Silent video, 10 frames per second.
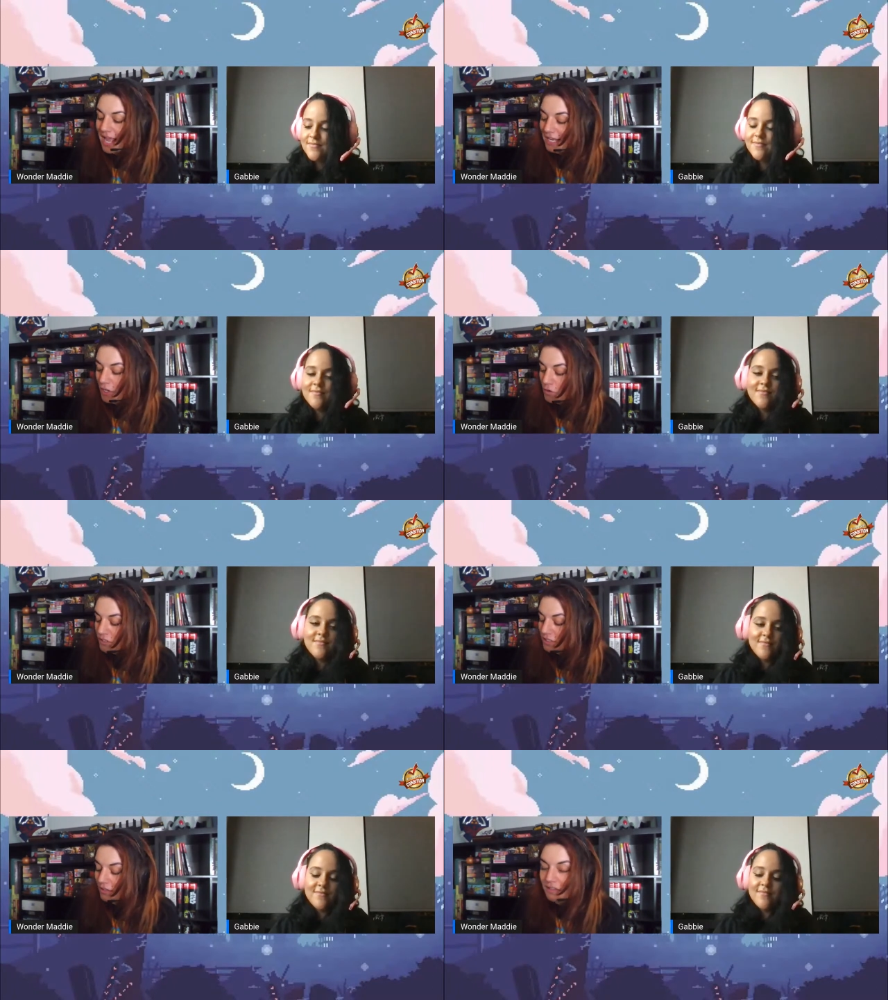Speaker 1: And he
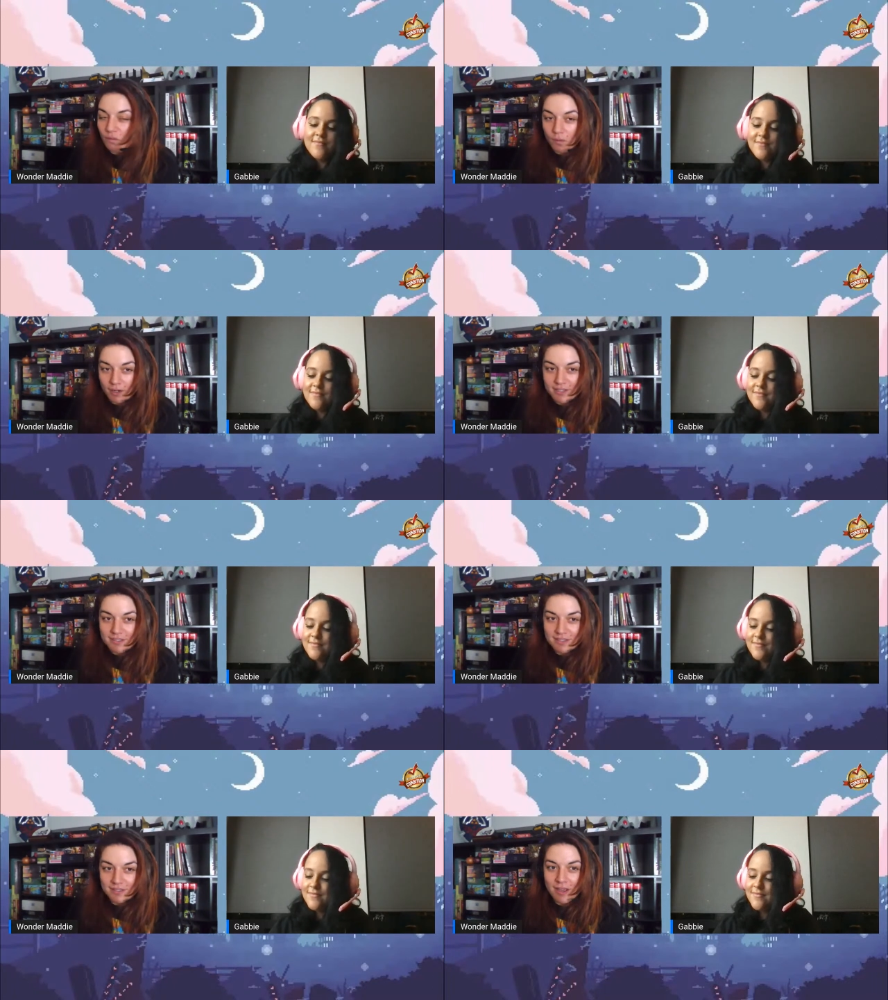goes into this
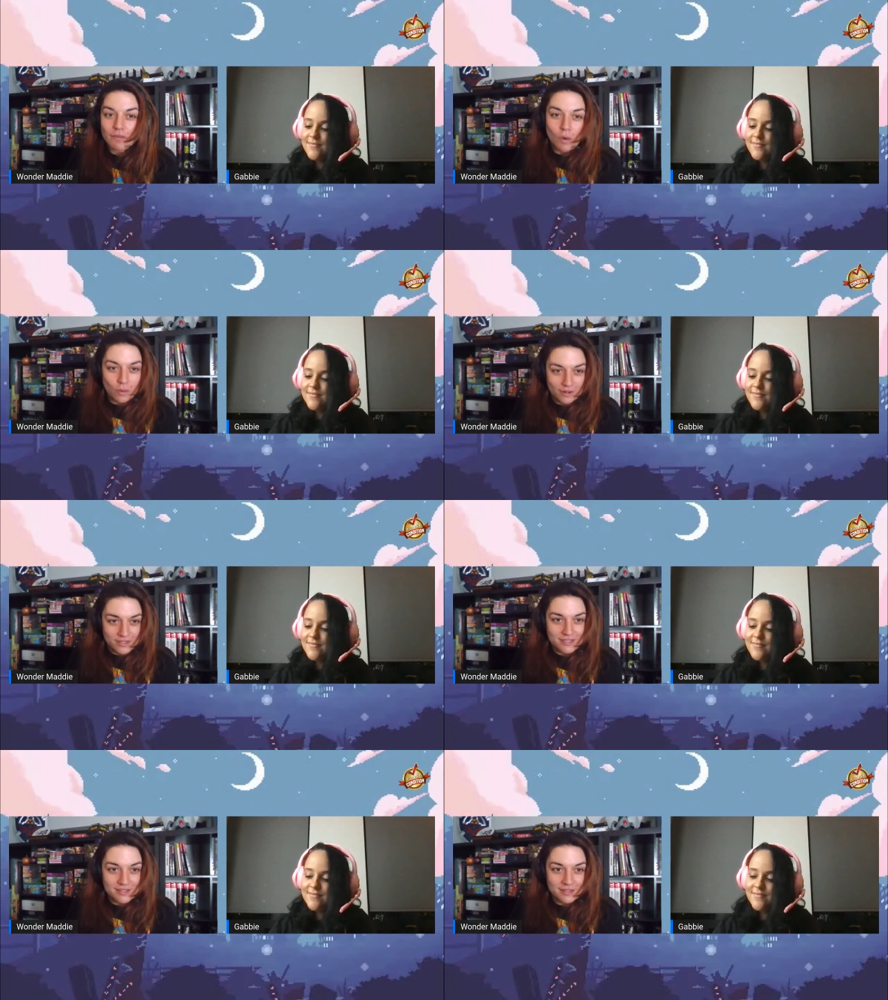forest, of
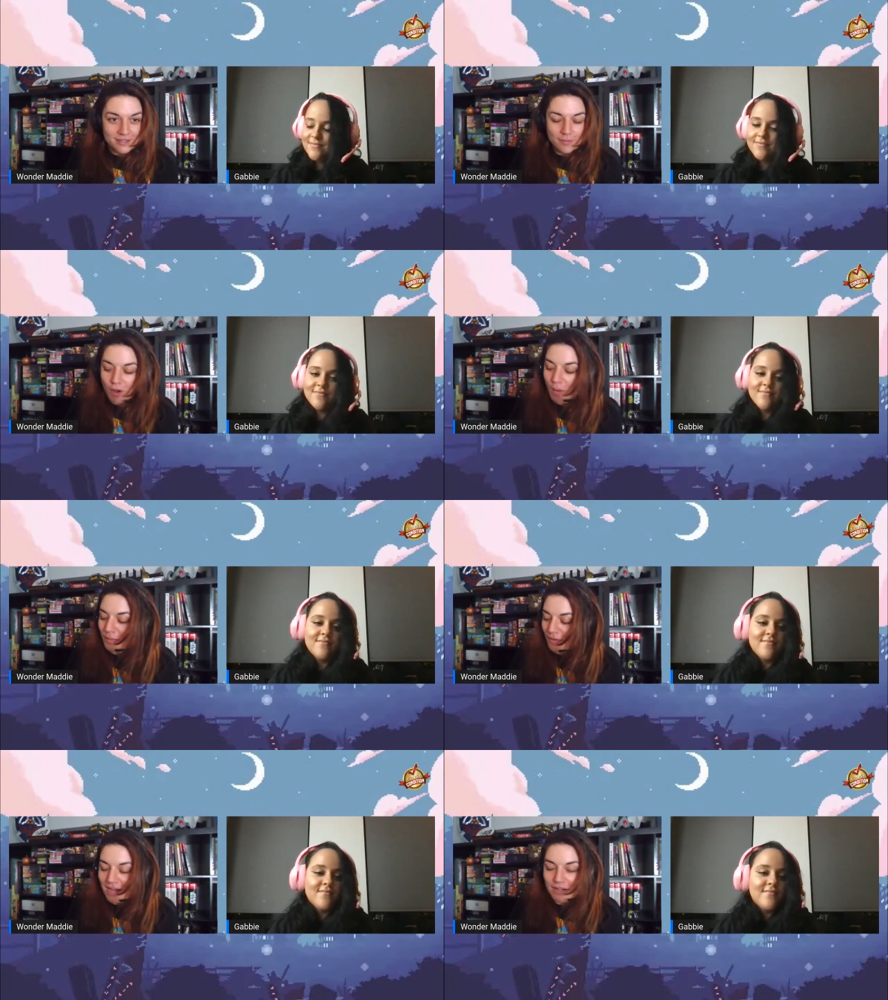course,
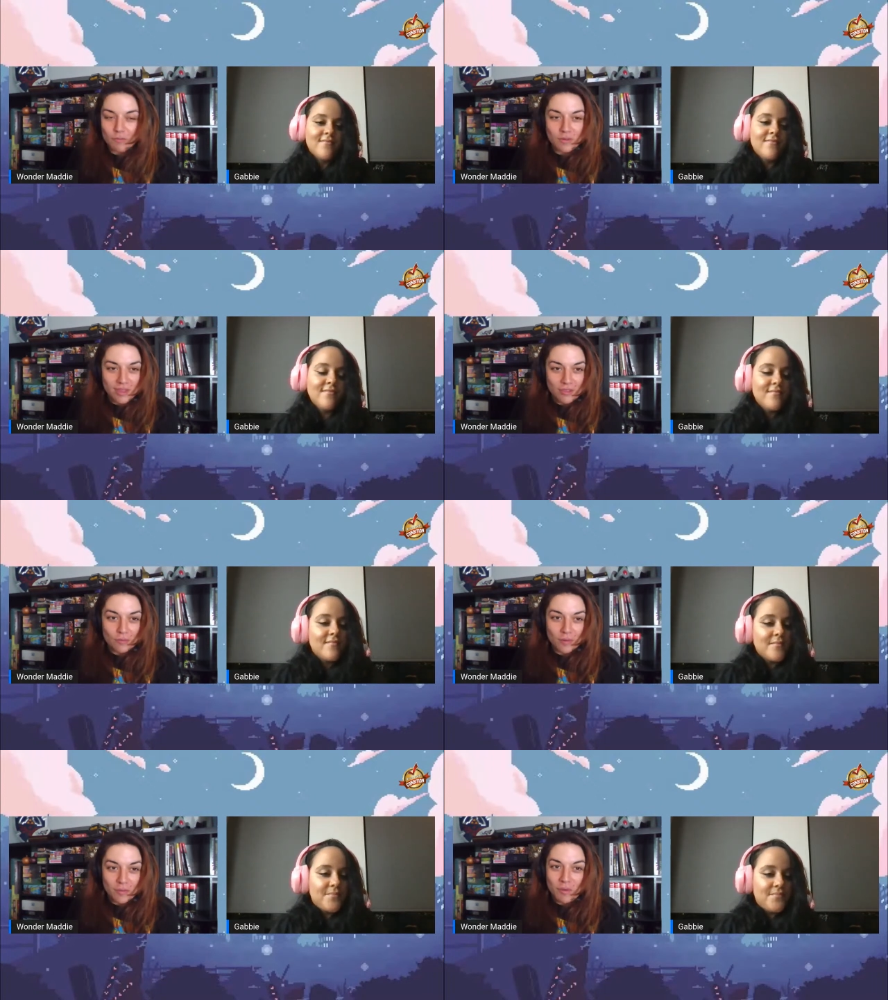probably right near where the
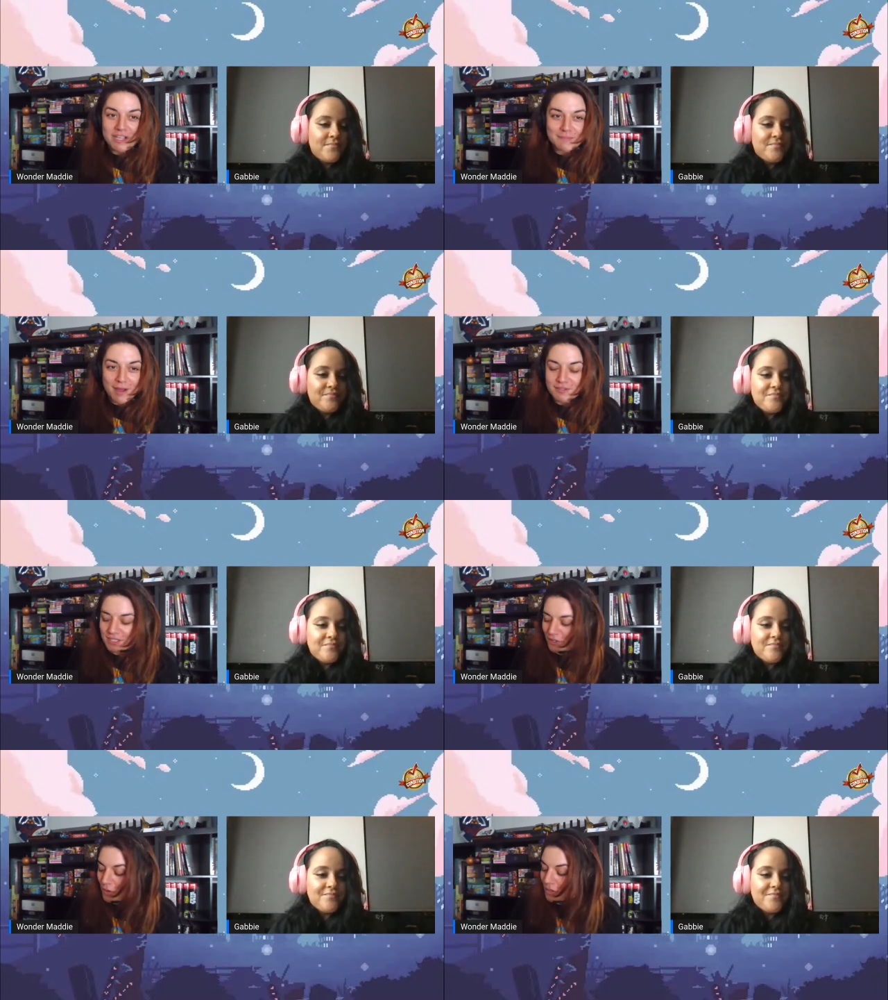other one was, Mount
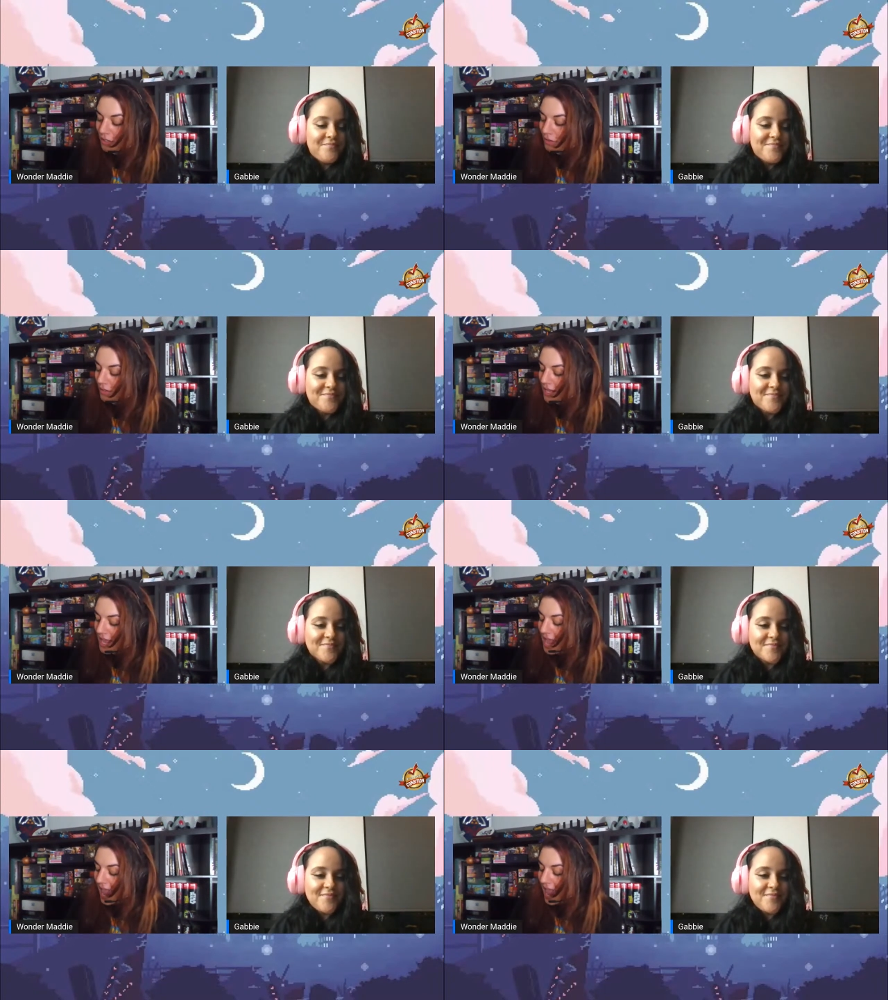Sengoku.